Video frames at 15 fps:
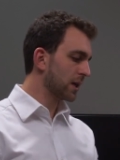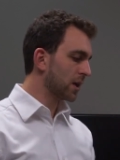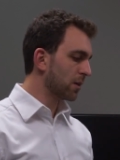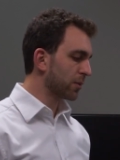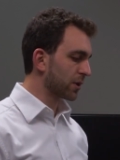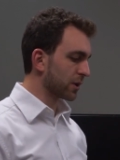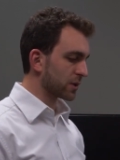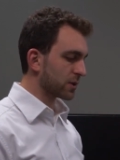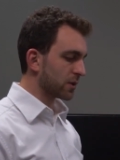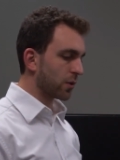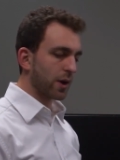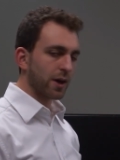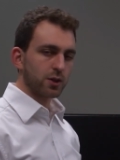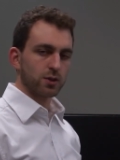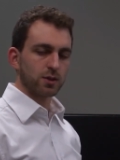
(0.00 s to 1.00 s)
because
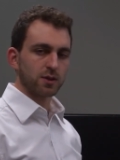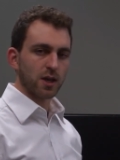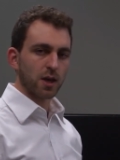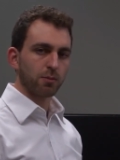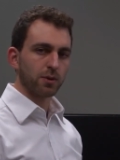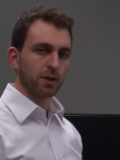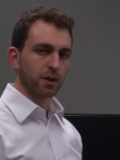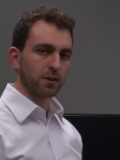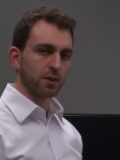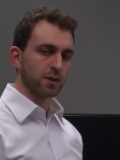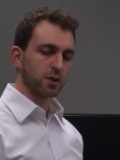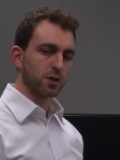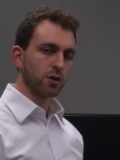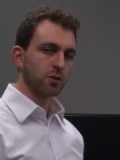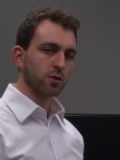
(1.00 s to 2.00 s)
no action is happening in
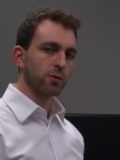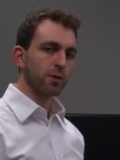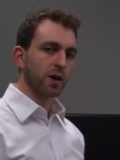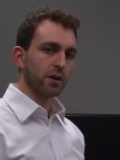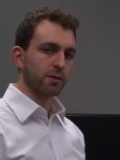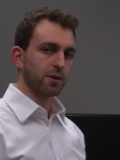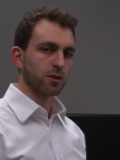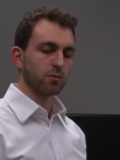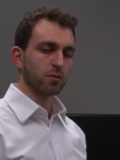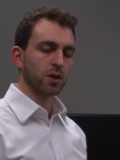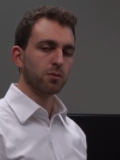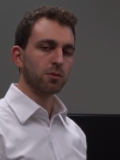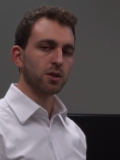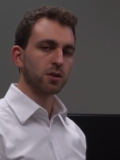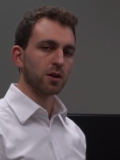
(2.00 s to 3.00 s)
the 0 to 500
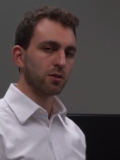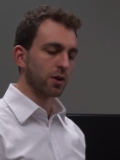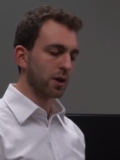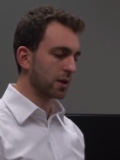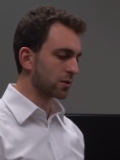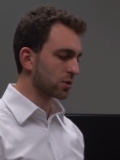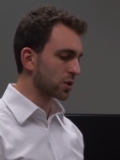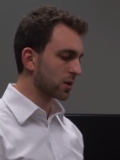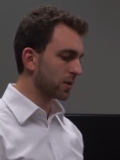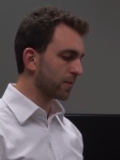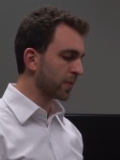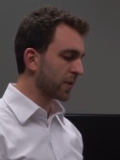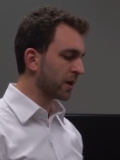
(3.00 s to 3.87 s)
millimeter range.